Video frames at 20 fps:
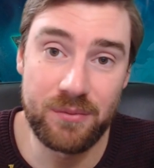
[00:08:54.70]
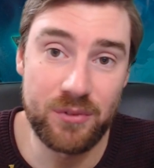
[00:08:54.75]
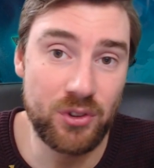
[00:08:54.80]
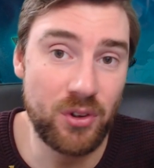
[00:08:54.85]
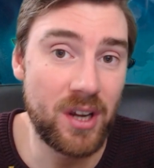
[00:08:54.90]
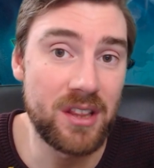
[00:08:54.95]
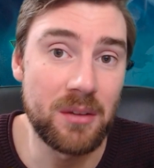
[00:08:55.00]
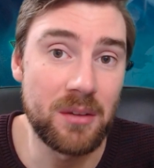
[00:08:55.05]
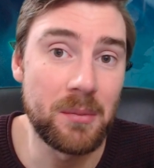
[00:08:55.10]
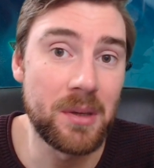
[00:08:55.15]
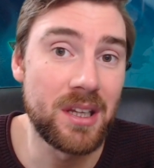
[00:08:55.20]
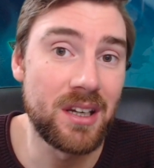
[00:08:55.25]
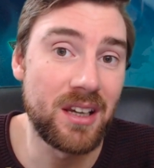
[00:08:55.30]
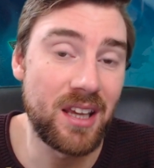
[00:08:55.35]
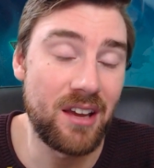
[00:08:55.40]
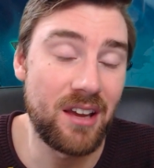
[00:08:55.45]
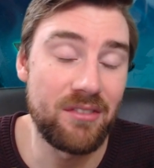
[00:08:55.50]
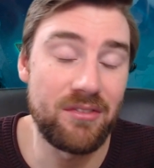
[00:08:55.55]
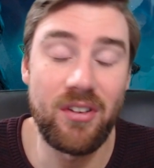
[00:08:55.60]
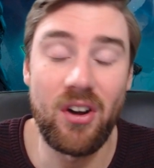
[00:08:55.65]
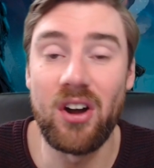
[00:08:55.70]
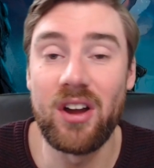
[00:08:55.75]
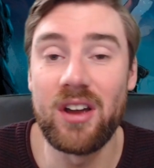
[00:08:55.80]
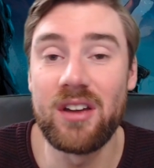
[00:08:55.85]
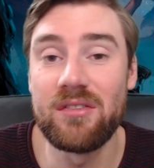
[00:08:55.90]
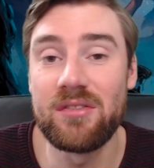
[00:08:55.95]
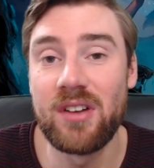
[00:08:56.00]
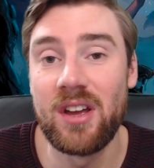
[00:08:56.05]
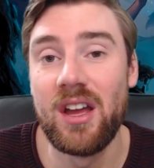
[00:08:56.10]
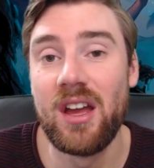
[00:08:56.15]
trade them in and get
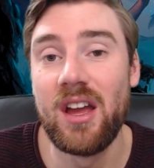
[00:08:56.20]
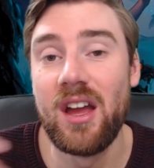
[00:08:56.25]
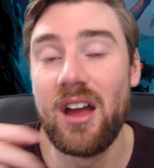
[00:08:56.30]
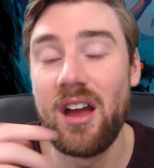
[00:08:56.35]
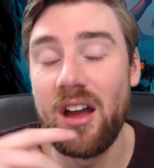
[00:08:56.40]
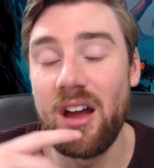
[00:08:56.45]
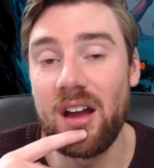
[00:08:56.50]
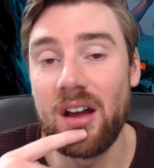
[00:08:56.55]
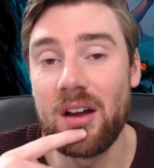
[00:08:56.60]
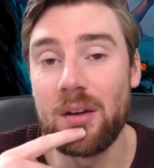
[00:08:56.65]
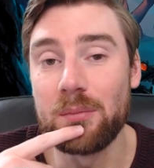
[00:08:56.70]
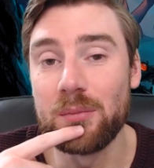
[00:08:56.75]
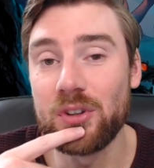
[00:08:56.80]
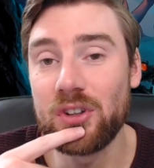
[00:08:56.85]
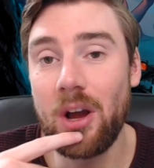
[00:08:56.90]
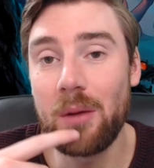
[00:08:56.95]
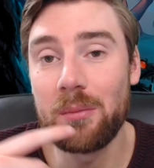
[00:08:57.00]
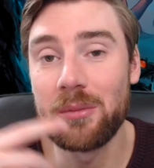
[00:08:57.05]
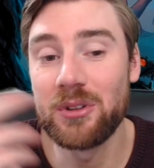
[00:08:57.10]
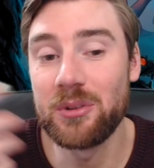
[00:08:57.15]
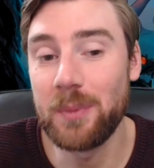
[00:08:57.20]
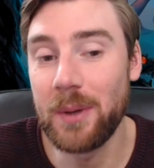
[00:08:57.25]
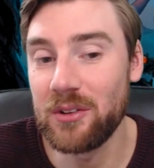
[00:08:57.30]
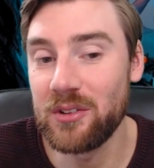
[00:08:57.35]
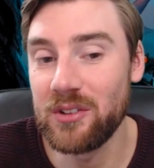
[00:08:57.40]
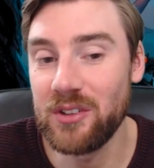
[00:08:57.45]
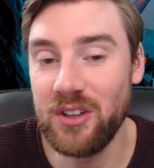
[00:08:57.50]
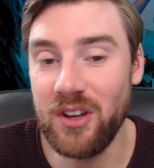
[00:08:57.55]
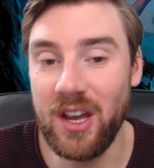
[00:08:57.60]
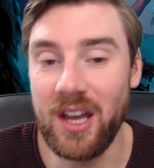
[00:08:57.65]
5 shaman
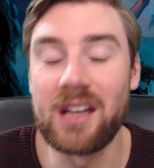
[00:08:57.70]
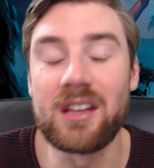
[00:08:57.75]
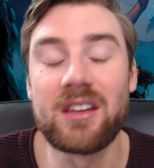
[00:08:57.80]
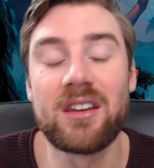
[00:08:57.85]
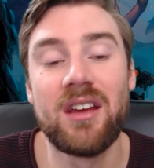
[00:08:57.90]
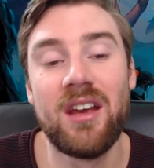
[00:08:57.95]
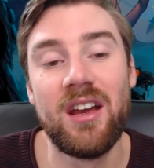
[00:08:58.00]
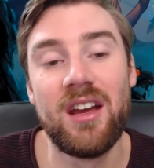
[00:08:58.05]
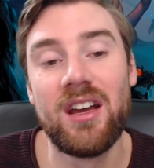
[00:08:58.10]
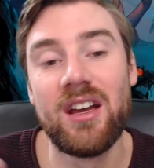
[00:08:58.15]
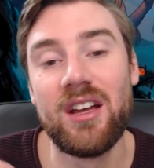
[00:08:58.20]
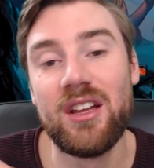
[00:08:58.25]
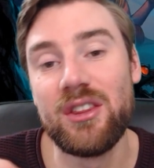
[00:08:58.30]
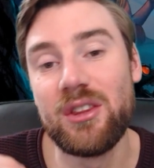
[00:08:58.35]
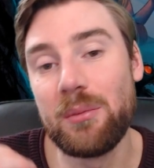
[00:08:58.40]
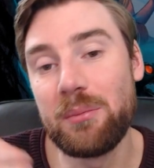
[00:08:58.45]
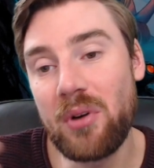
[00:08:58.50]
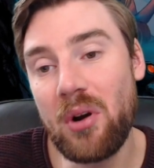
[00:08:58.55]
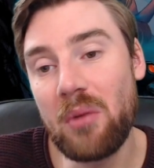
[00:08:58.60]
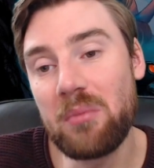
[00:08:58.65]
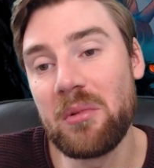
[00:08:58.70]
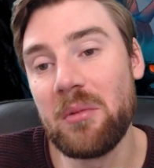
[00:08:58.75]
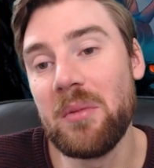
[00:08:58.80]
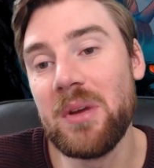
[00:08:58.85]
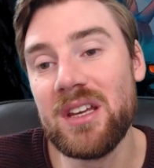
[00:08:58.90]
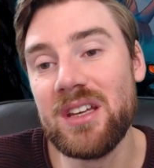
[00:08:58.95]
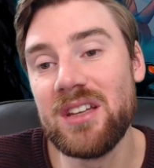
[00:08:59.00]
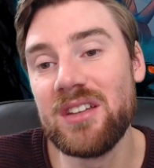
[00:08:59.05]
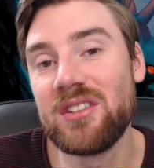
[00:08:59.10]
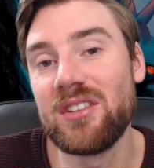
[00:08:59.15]
spells in your hand. The problem
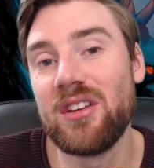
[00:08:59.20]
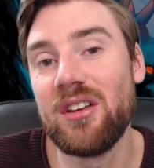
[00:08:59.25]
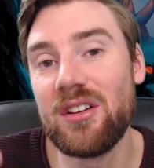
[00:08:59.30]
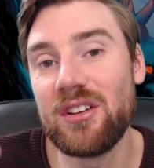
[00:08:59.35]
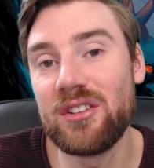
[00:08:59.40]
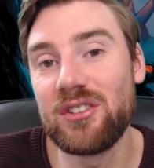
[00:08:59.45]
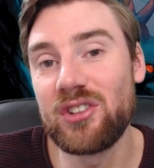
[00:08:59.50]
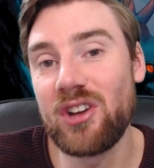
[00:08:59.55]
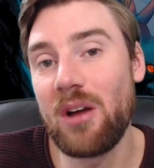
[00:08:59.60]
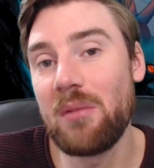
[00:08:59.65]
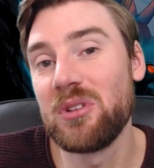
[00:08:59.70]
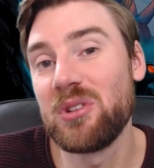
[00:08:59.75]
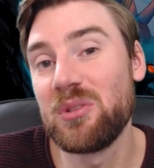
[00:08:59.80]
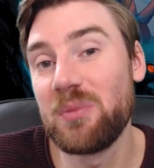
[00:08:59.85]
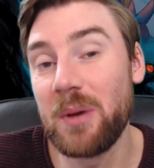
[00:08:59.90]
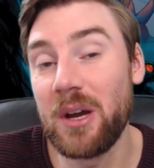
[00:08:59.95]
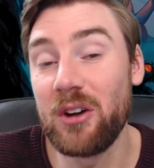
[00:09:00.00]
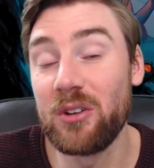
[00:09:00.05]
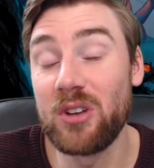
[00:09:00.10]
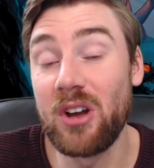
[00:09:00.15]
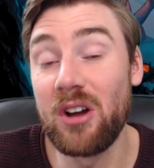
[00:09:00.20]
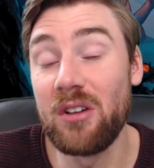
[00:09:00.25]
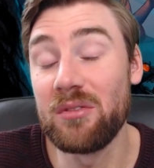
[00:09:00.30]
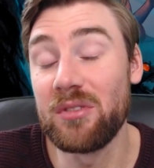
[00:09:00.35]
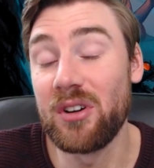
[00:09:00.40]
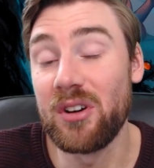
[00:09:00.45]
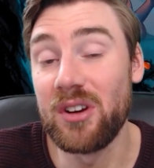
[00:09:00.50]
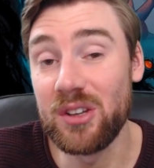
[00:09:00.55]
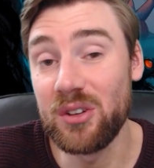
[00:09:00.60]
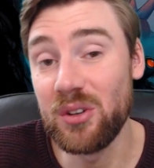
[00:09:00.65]
is that shaman spells aren't
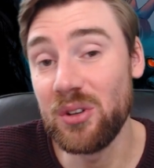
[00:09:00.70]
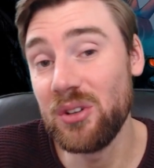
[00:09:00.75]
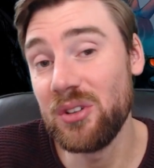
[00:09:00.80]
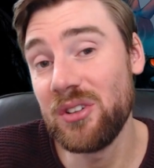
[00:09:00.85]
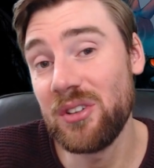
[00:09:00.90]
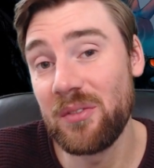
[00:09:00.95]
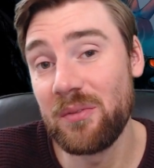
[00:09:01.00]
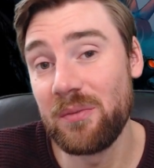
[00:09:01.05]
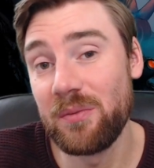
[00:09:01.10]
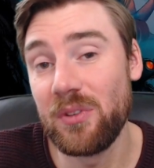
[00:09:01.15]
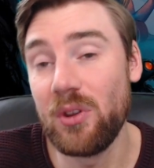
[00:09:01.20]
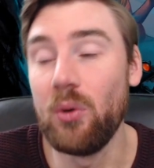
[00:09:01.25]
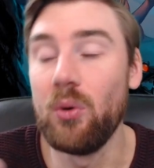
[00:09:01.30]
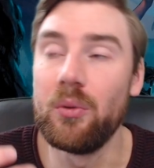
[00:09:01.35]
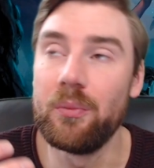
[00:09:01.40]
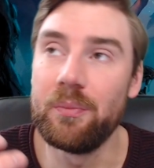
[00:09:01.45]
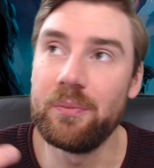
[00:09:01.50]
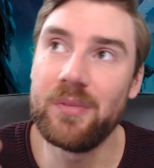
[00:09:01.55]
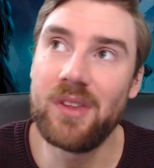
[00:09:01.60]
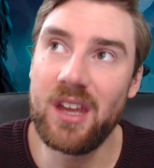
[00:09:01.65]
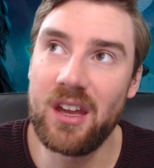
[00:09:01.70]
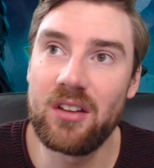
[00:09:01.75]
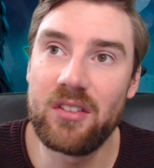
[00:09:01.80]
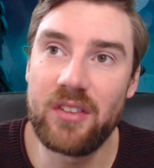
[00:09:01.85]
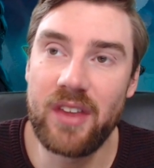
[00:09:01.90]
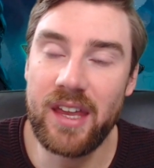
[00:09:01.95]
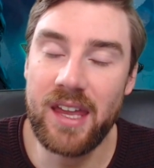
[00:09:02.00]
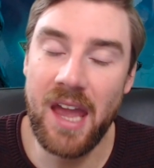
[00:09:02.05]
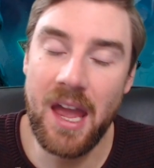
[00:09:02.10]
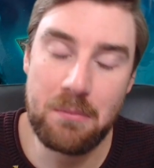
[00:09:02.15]
very good, or
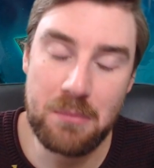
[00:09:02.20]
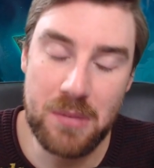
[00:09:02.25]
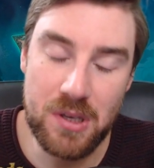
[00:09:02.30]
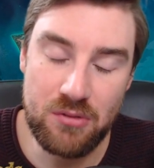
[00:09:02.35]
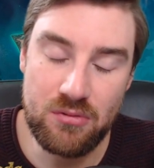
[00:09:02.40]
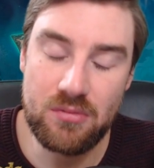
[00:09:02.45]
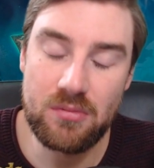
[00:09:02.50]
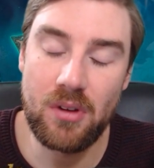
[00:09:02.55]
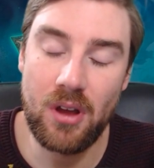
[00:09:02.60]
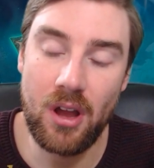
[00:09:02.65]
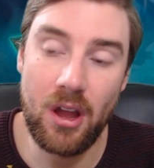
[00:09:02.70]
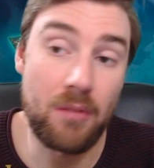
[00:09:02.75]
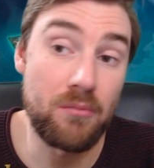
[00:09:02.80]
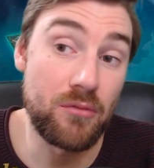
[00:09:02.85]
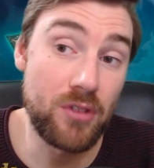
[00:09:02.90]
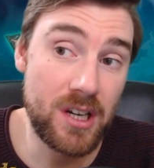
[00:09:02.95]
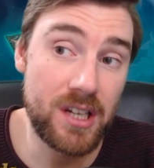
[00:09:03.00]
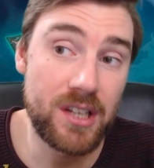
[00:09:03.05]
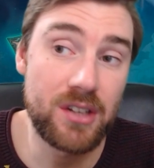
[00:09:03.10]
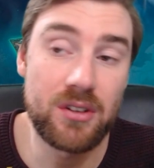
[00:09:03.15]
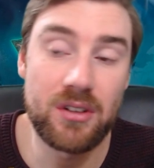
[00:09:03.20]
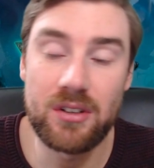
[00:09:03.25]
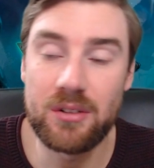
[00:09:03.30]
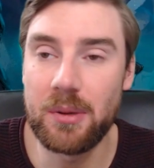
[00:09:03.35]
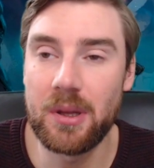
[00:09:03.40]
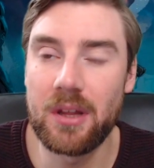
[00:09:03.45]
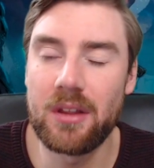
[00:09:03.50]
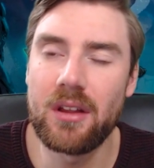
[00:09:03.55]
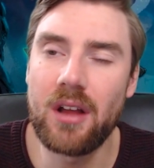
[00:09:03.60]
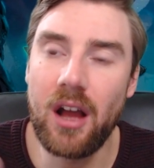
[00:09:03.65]
they can be really good,
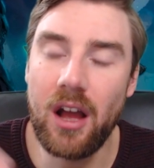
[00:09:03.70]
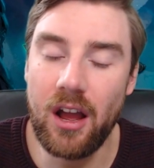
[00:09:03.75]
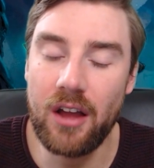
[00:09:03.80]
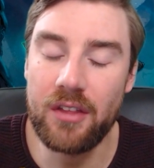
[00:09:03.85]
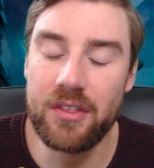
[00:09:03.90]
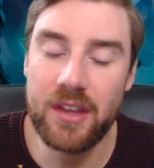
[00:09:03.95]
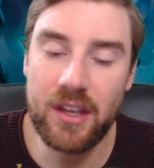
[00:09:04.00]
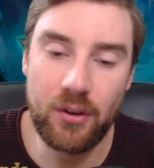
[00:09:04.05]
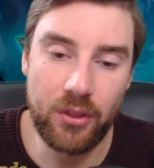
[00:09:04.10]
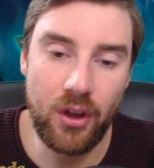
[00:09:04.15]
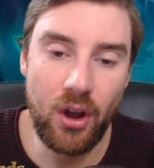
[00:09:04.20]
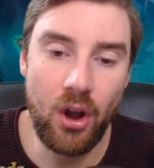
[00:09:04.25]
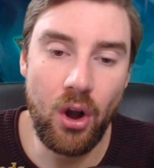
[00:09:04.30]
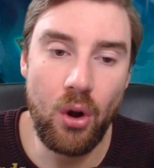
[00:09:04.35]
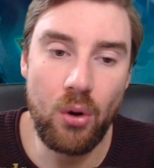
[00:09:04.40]
but I think on the